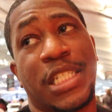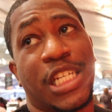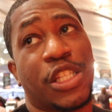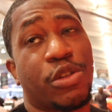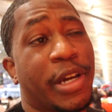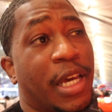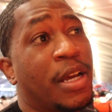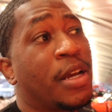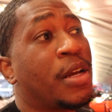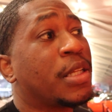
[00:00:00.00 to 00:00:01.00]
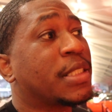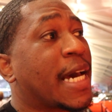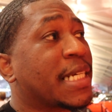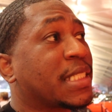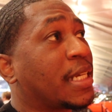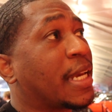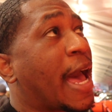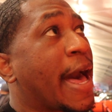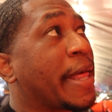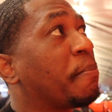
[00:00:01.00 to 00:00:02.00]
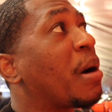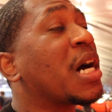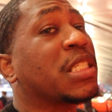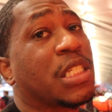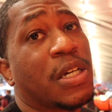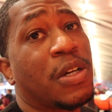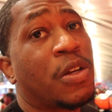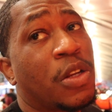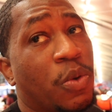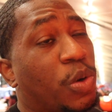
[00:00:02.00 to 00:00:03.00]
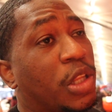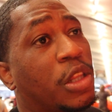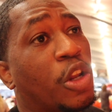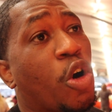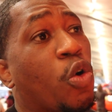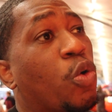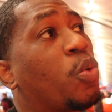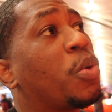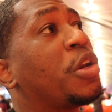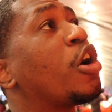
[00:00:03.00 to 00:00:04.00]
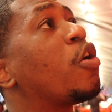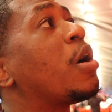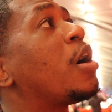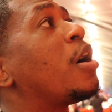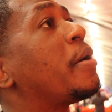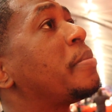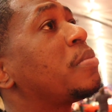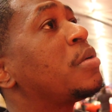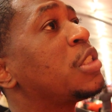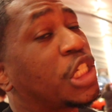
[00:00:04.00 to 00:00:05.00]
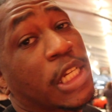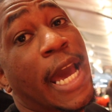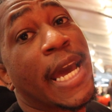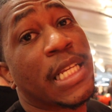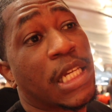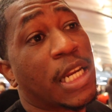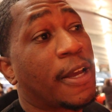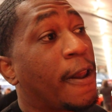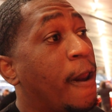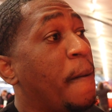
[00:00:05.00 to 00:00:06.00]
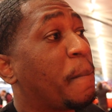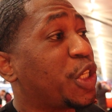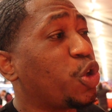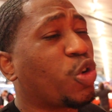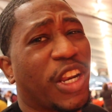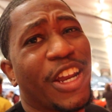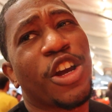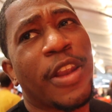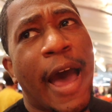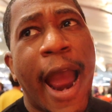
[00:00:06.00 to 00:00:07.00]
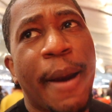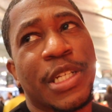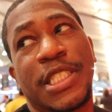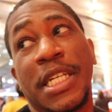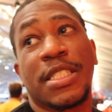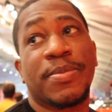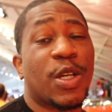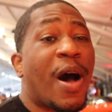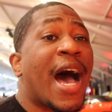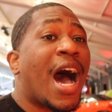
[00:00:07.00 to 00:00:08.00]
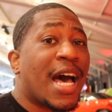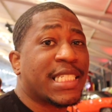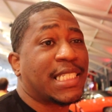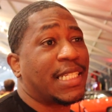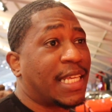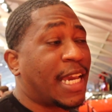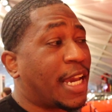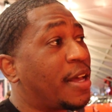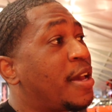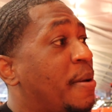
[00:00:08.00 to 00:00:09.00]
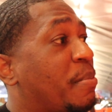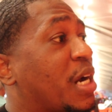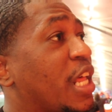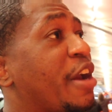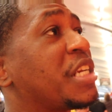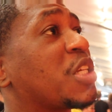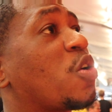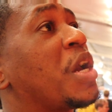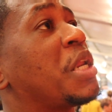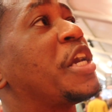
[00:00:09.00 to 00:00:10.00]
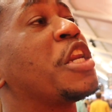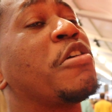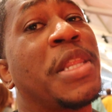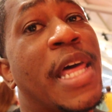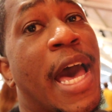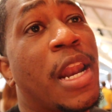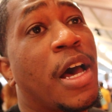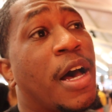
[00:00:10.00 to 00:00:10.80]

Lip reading: GT3 testing at Monza with no chicanes in it, but you could hear the hybrid system. So I honestly think McLaren is going to enter in that